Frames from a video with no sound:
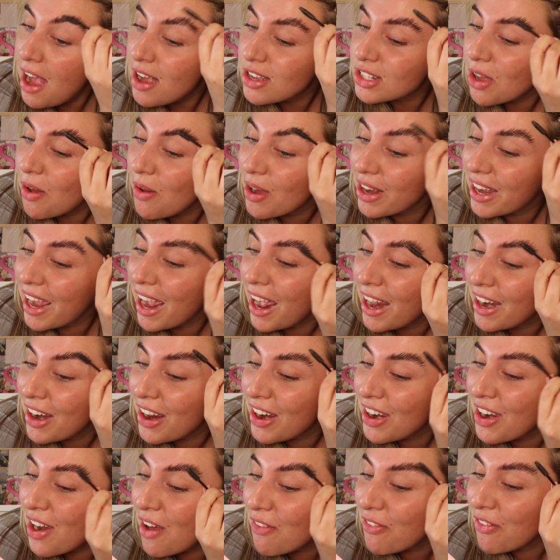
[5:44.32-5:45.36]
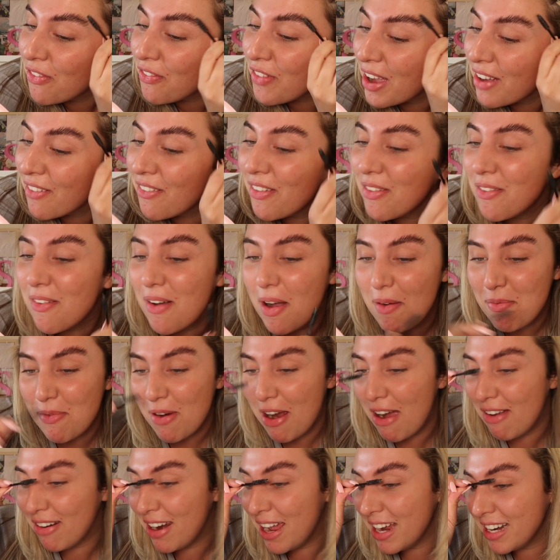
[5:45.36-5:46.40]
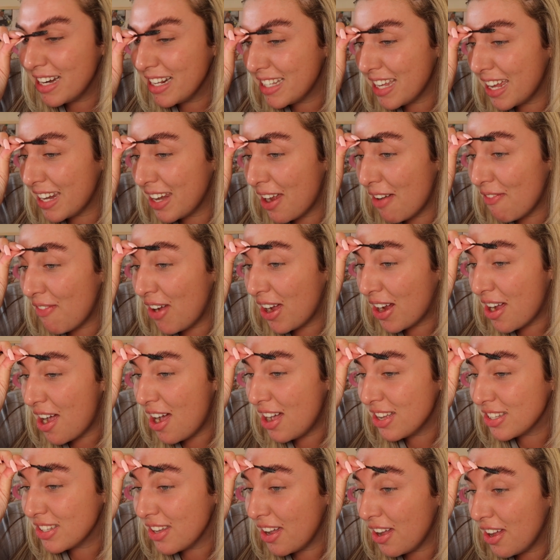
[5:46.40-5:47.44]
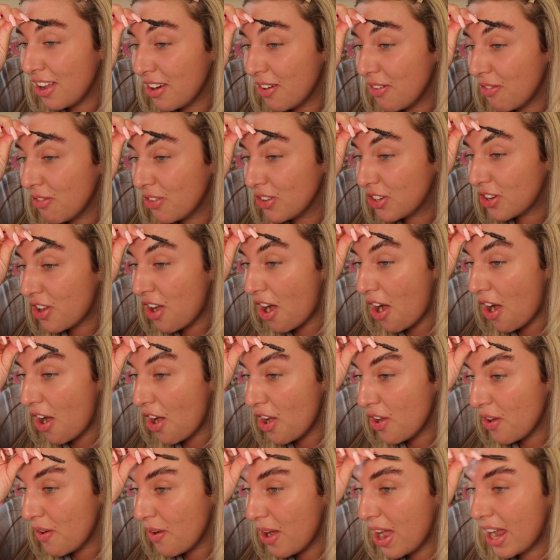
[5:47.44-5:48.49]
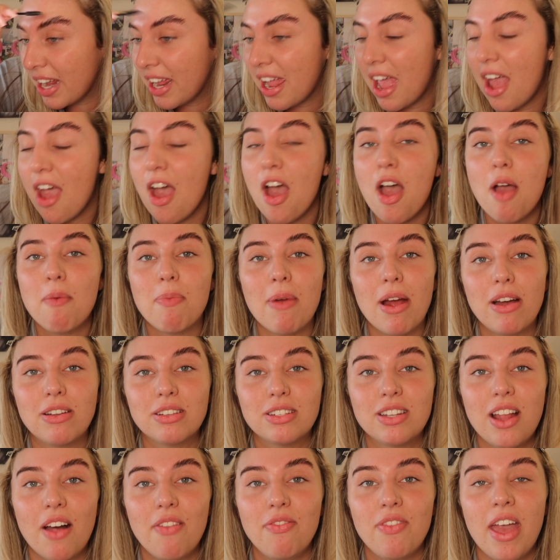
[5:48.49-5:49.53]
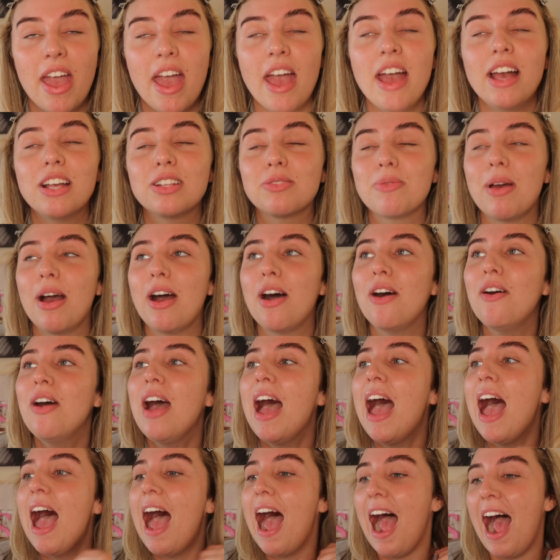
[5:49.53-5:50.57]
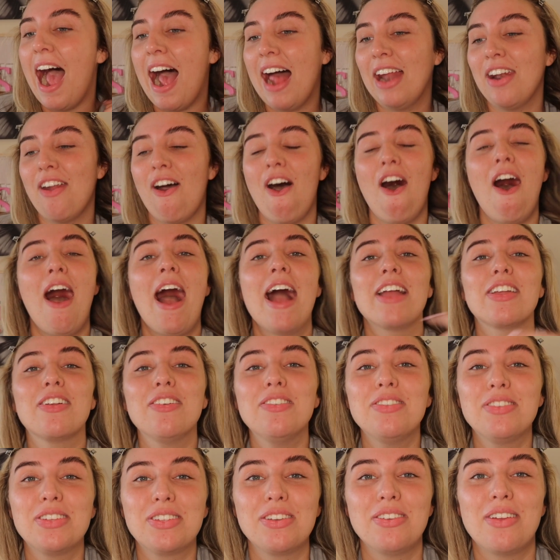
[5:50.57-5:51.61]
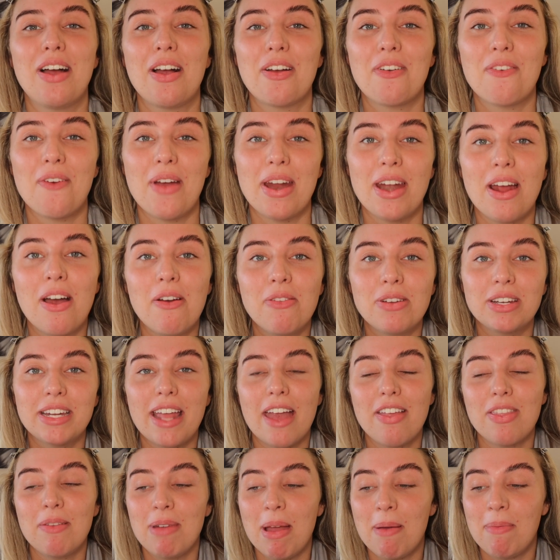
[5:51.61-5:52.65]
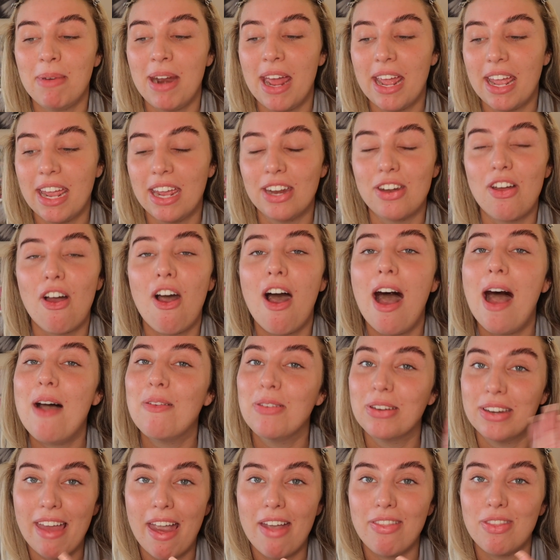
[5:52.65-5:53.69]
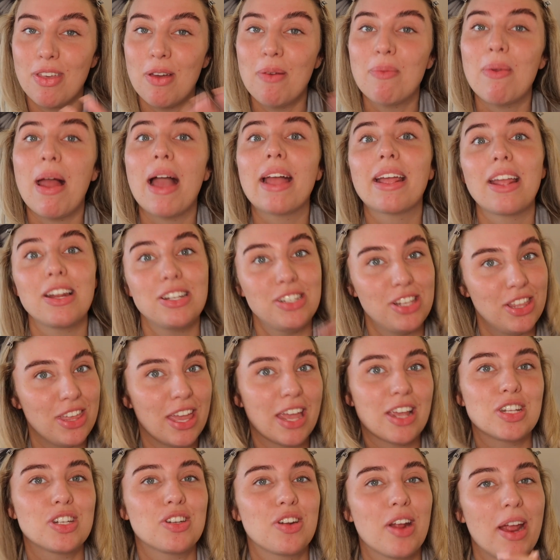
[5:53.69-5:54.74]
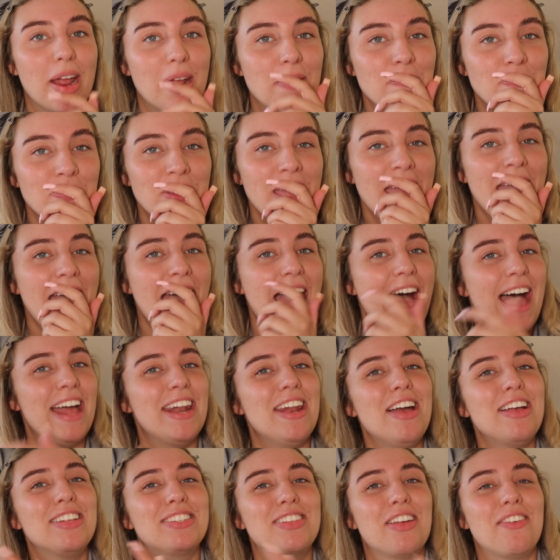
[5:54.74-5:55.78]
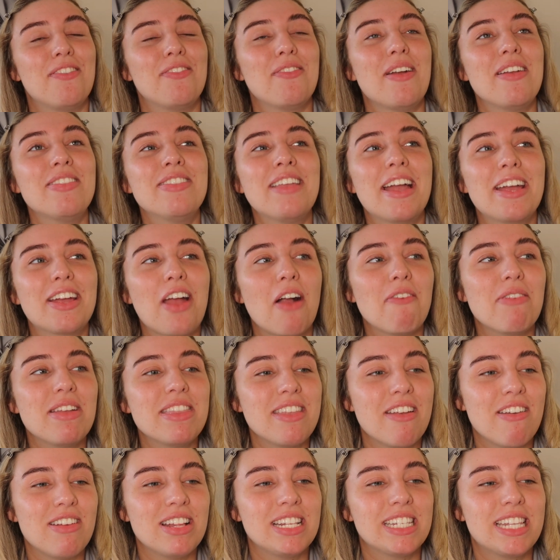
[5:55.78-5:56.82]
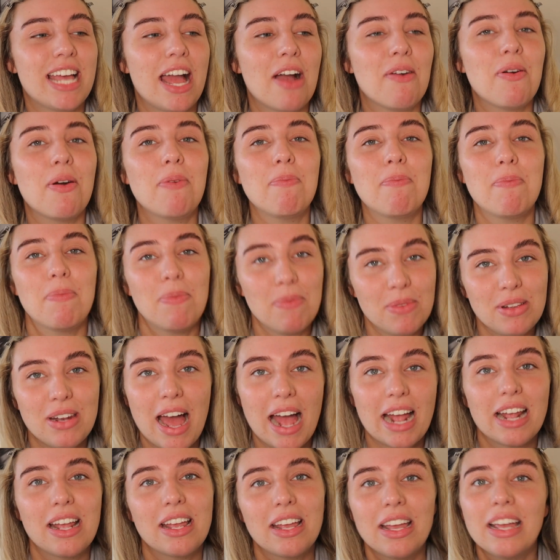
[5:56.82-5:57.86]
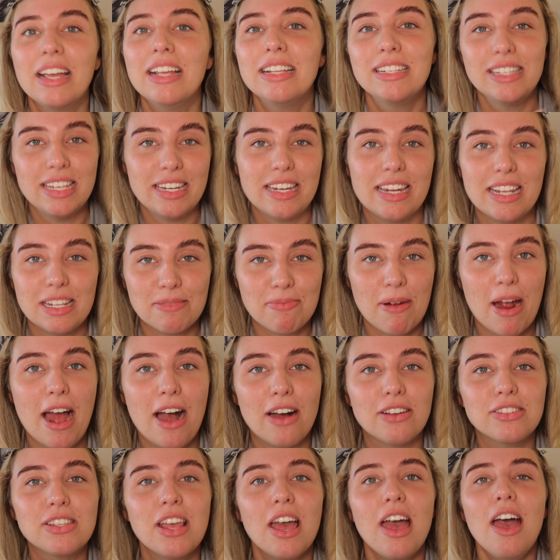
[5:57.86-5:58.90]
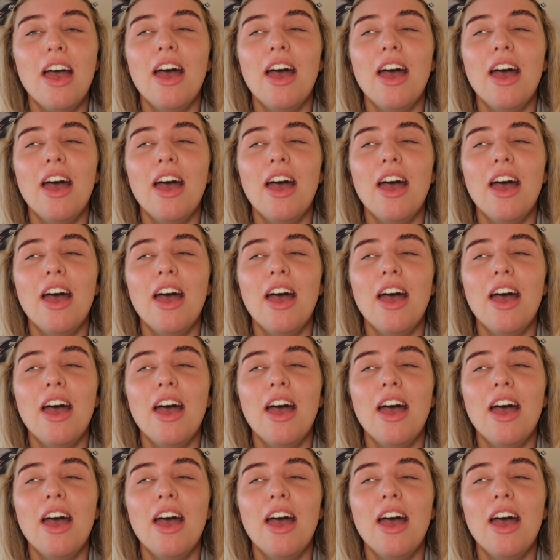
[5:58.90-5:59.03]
again, another thing that my brow lady said, like my cousin would go and get her brows done there as well. And I used to, like, when I would get them laminated, I would get them like to the extreme. And so when they go in there and say I want like Sydney's brows,